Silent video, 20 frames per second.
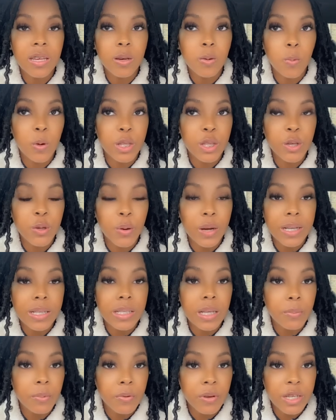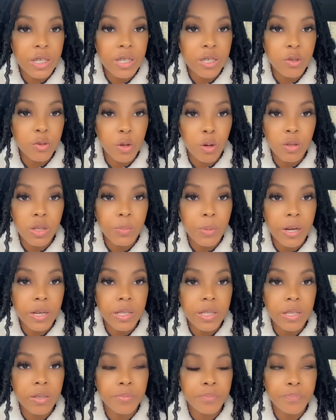whether you are in separation, you know this
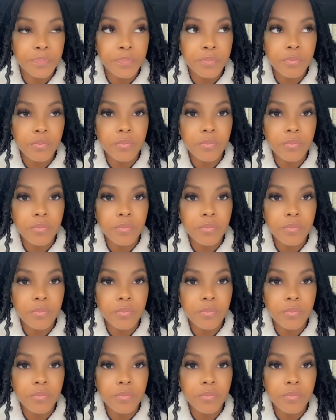person,